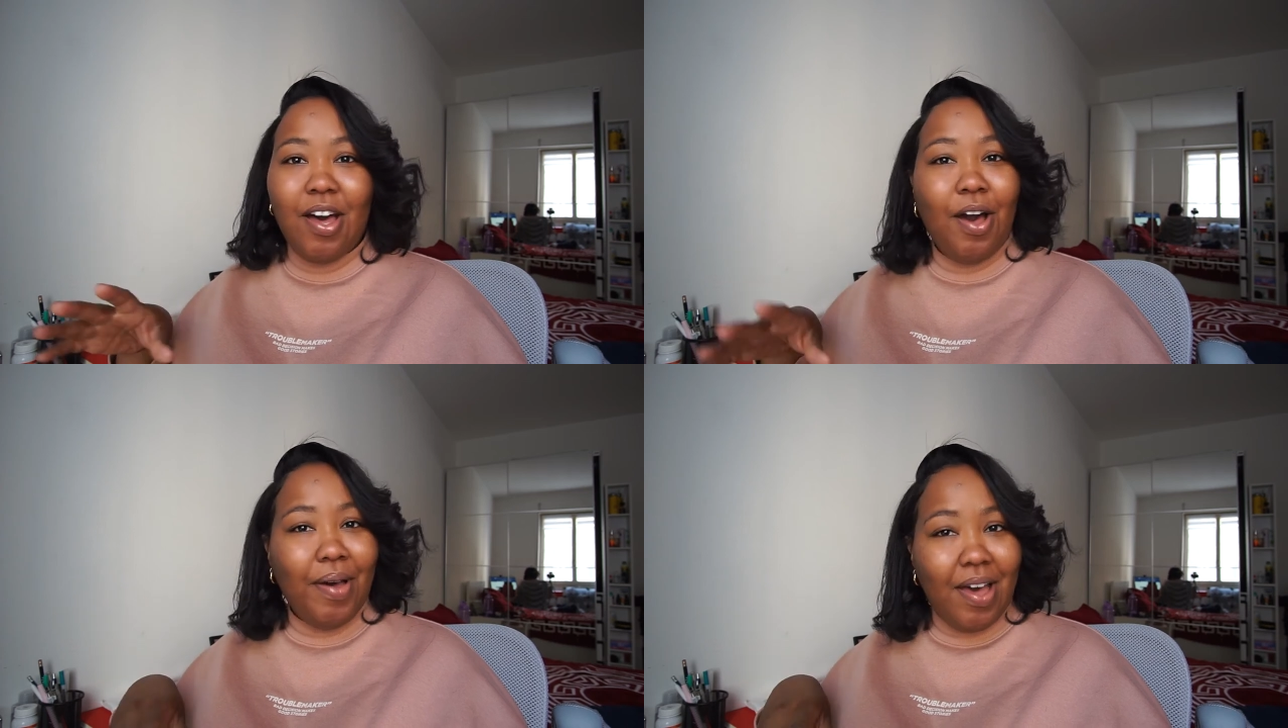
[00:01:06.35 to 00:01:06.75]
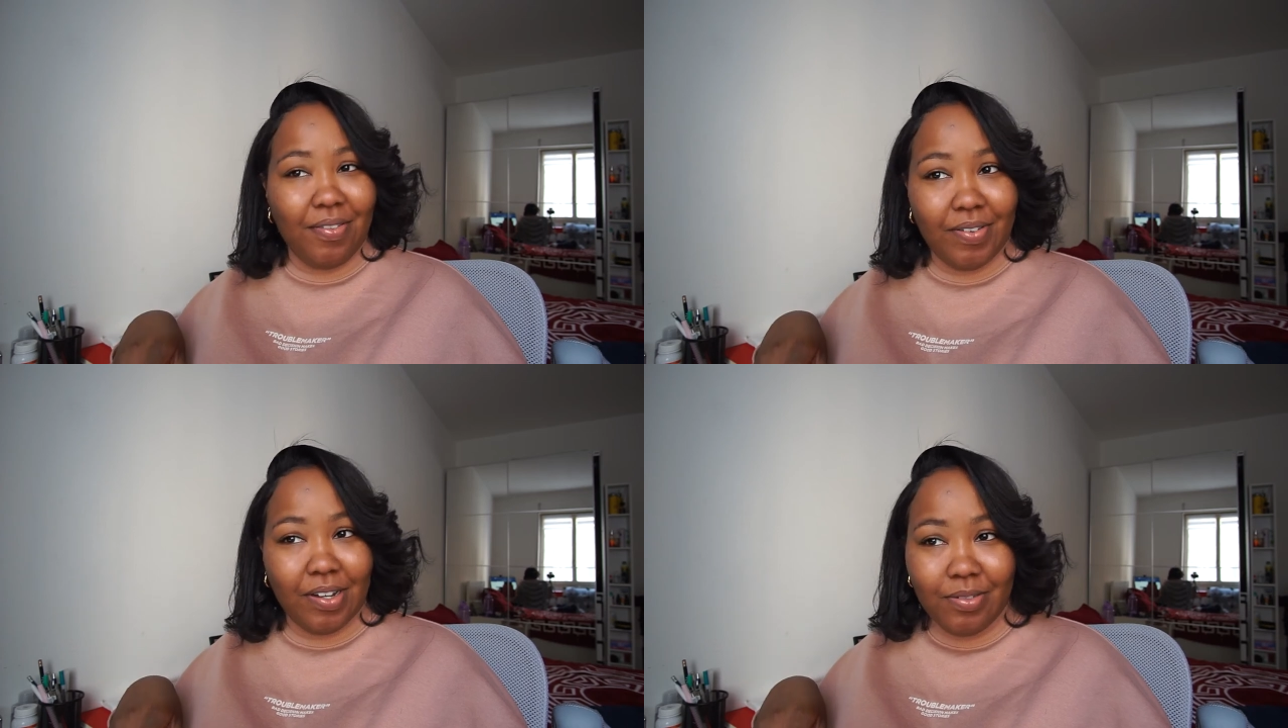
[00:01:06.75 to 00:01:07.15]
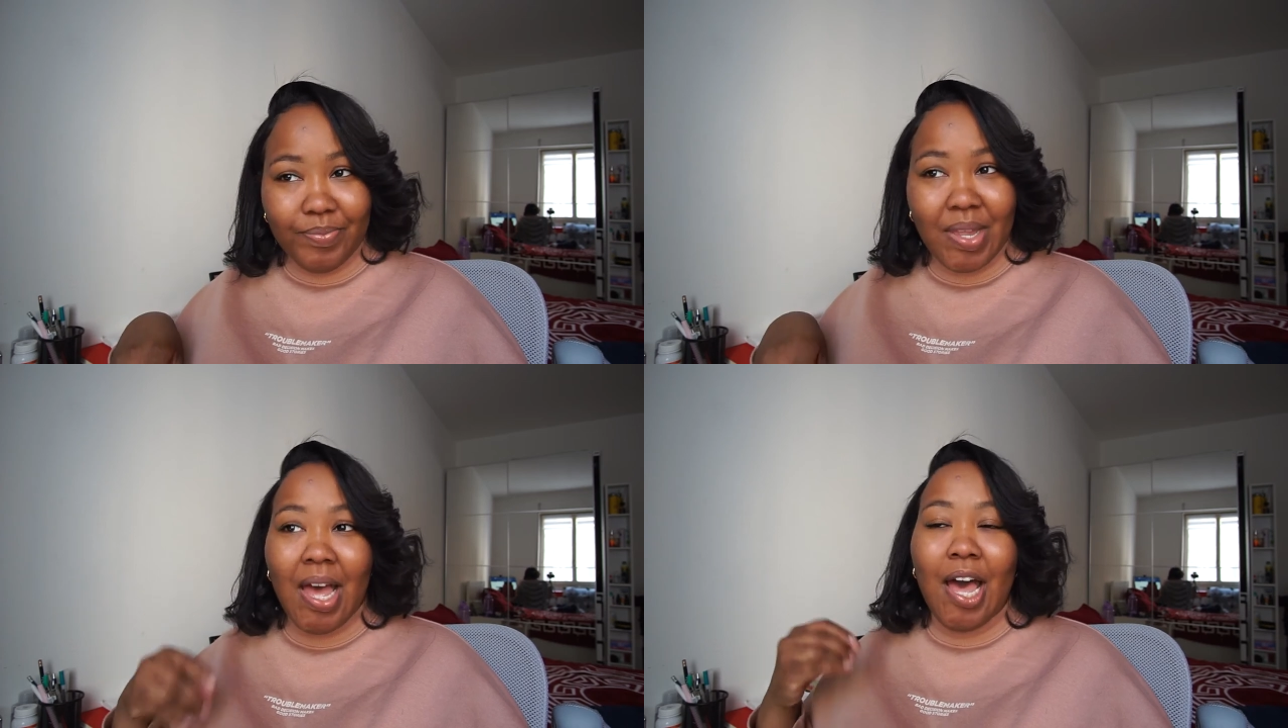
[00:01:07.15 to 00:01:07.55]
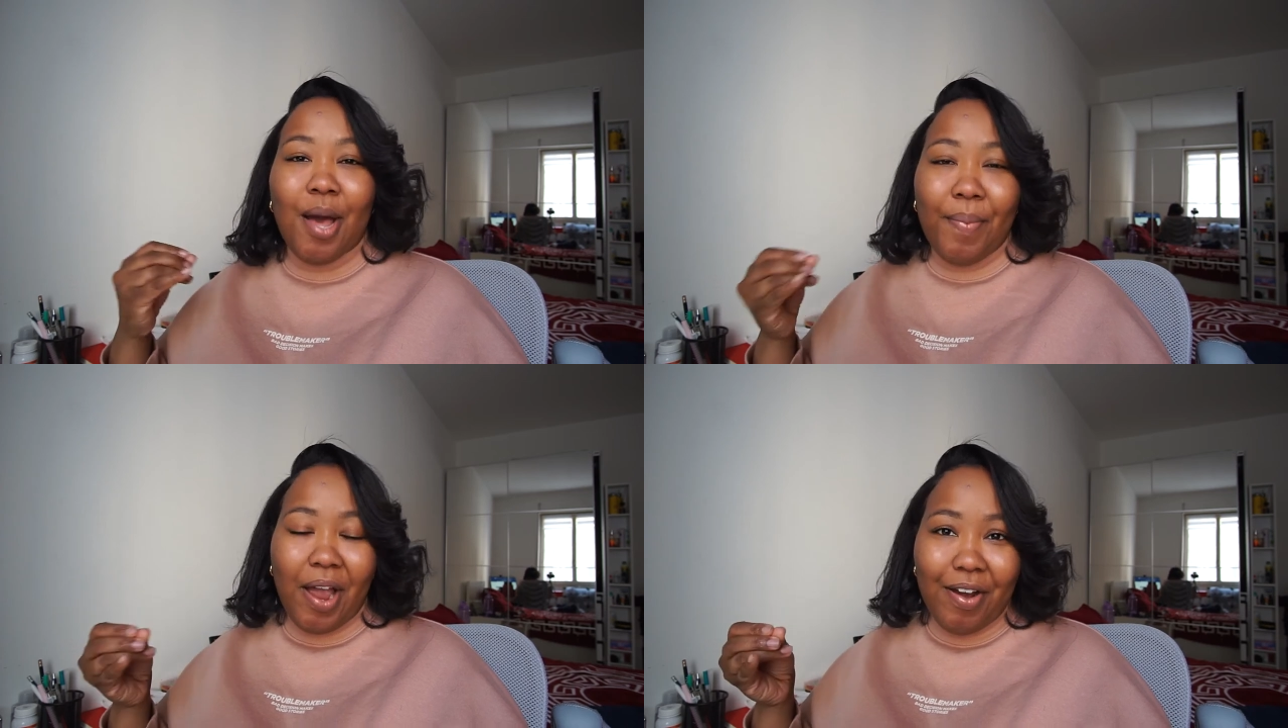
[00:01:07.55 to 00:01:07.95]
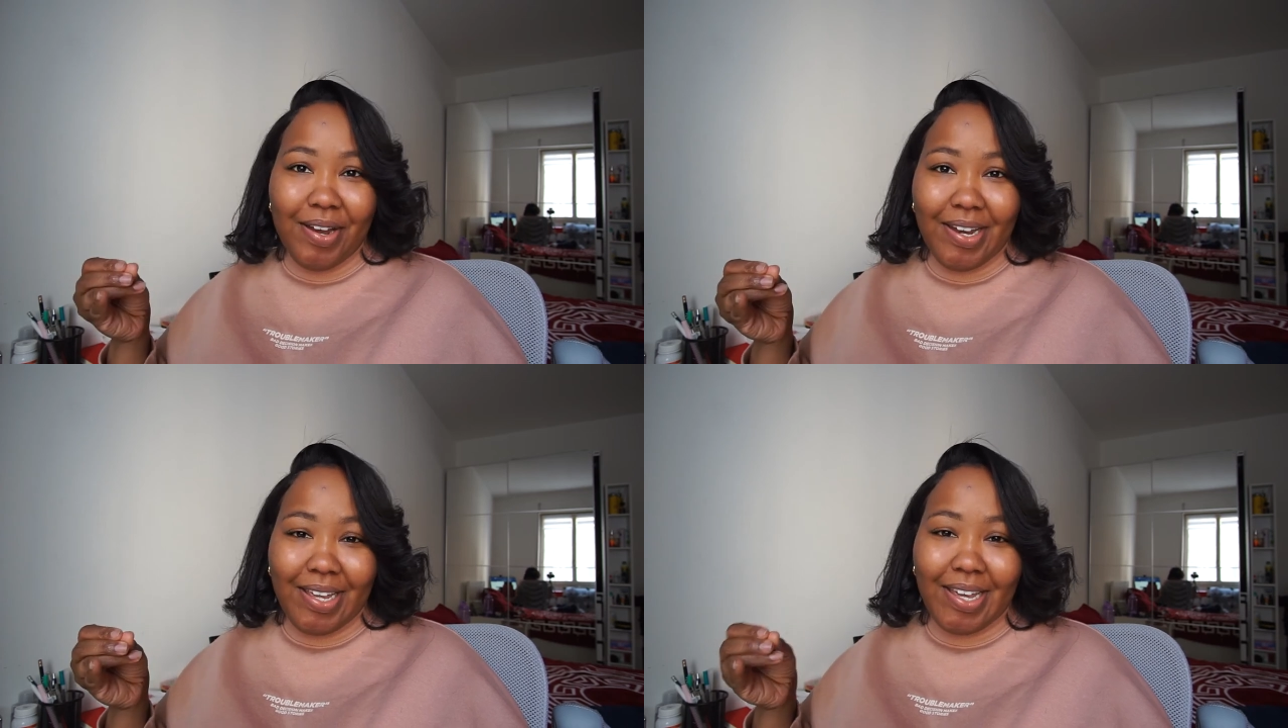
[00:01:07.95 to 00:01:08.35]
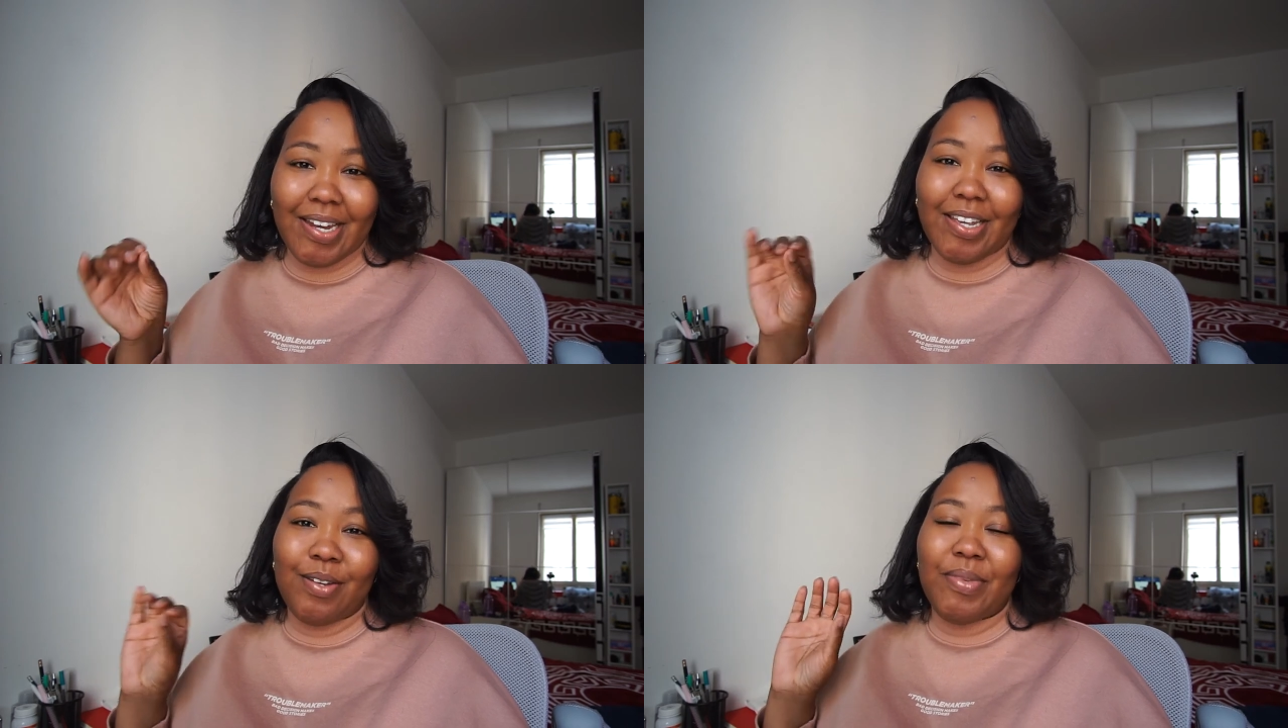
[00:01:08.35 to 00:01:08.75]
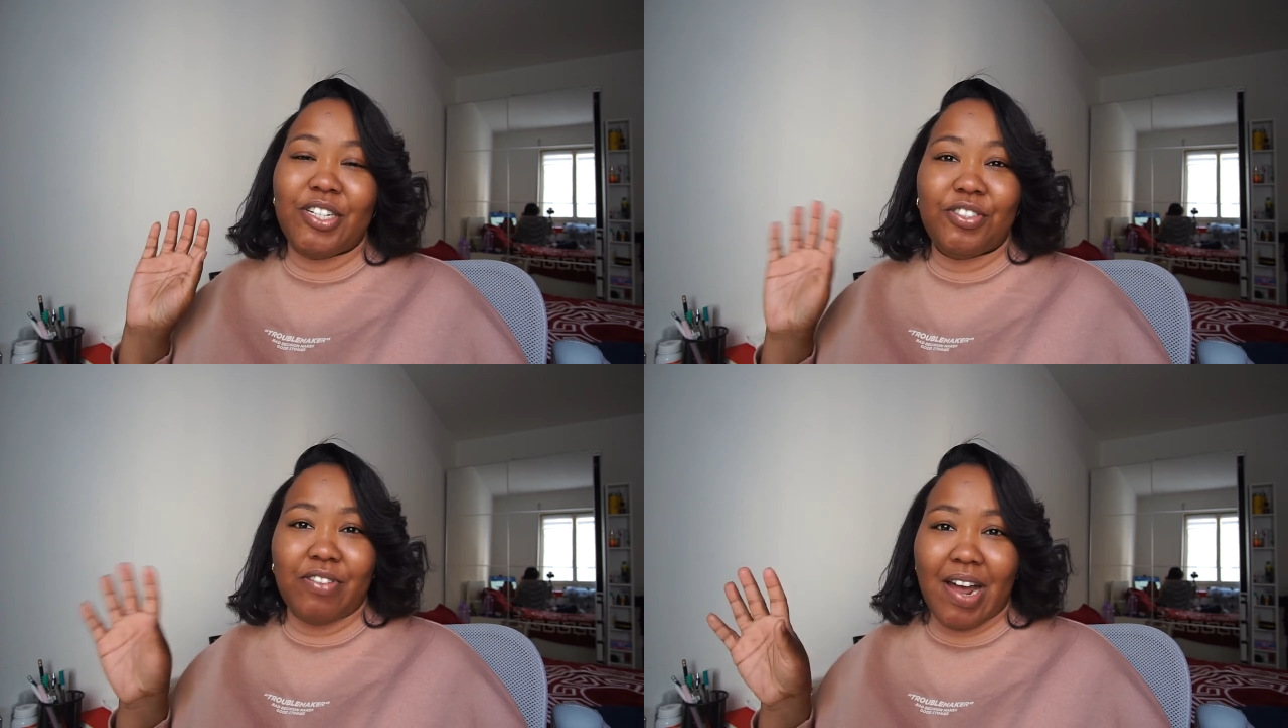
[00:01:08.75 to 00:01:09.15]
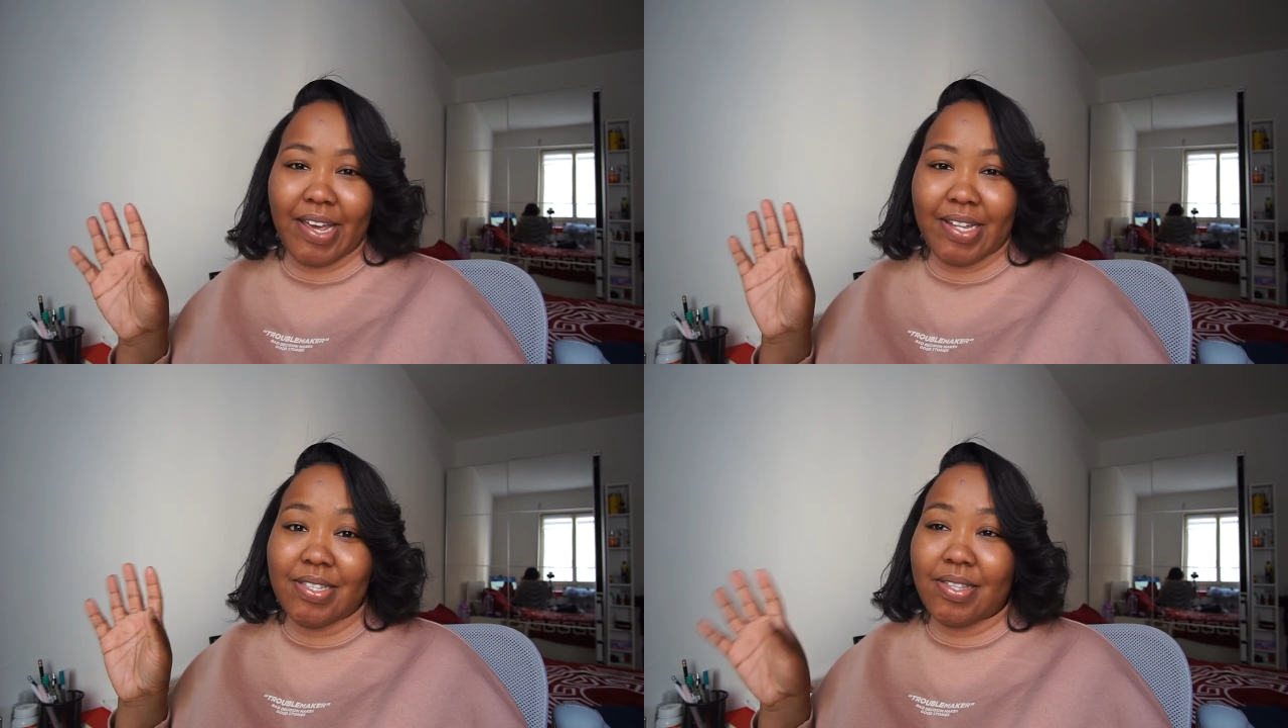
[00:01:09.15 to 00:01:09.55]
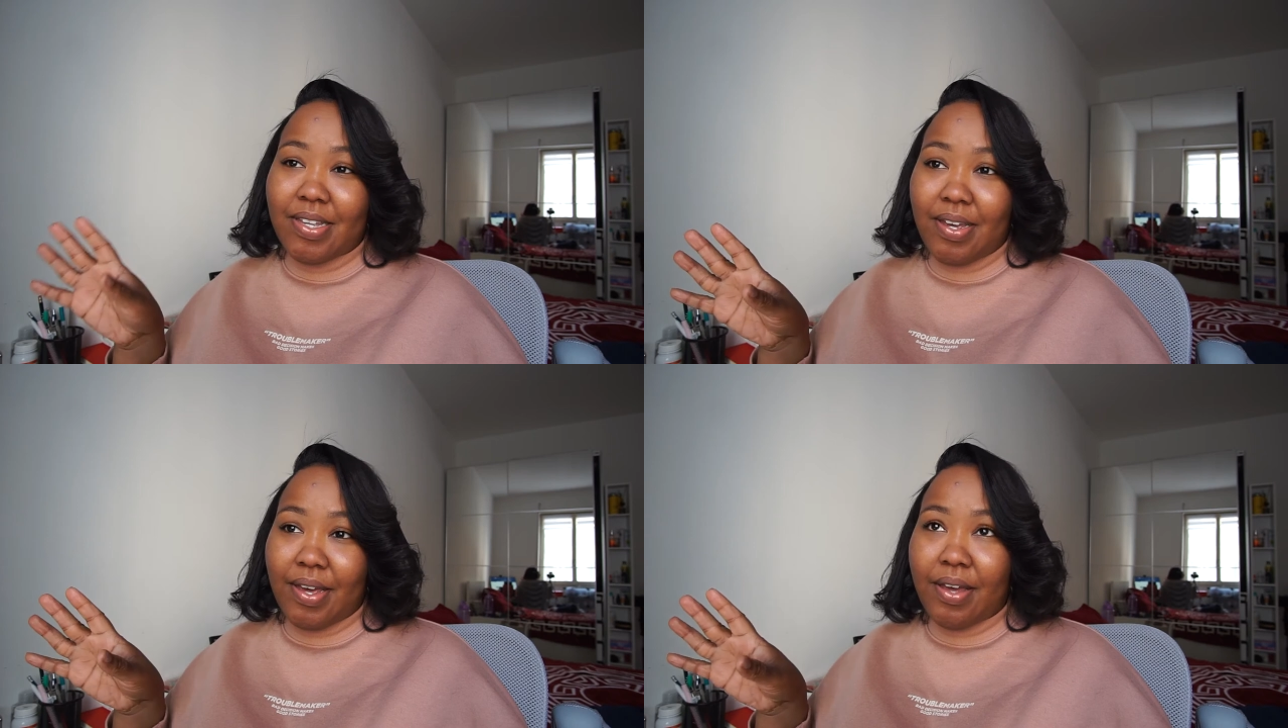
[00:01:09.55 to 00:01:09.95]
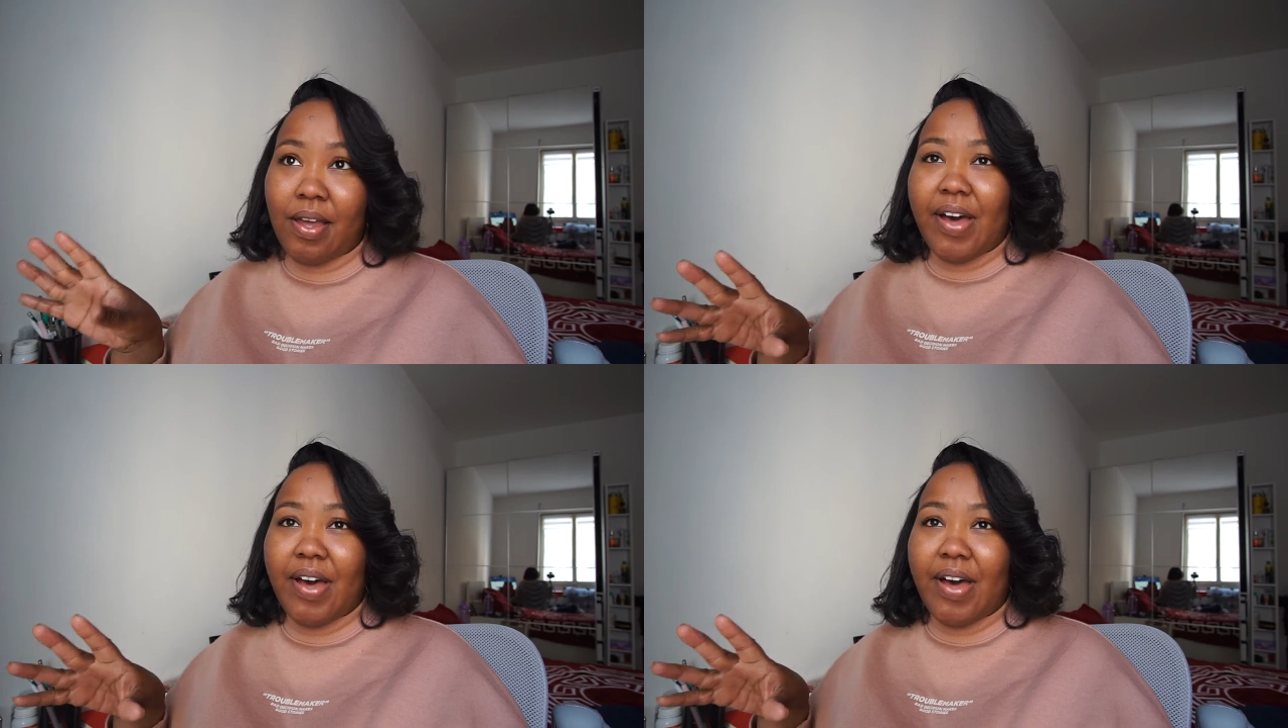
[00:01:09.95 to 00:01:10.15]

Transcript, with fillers: However, apparently it can be drying to the hair.